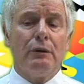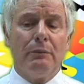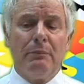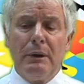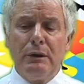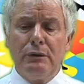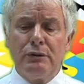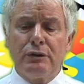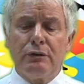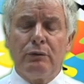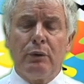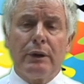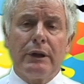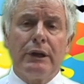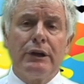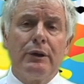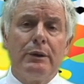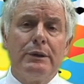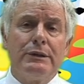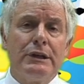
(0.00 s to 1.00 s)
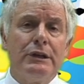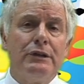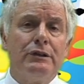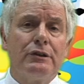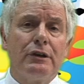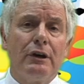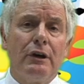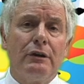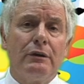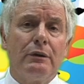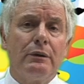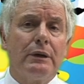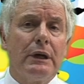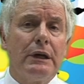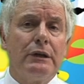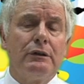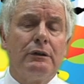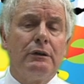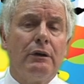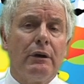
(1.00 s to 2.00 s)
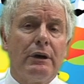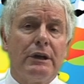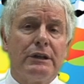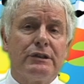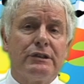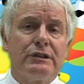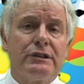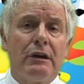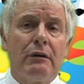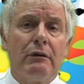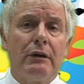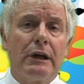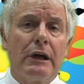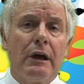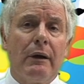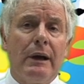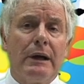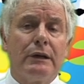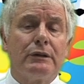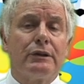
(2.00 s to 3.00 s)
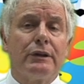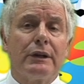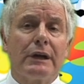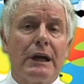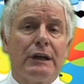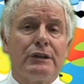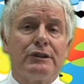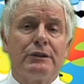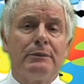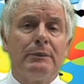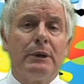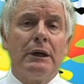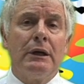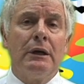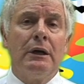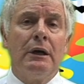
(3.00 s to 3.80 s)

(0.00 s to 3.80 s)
Most of what they do is internal. They do not necessarily go out to the customer,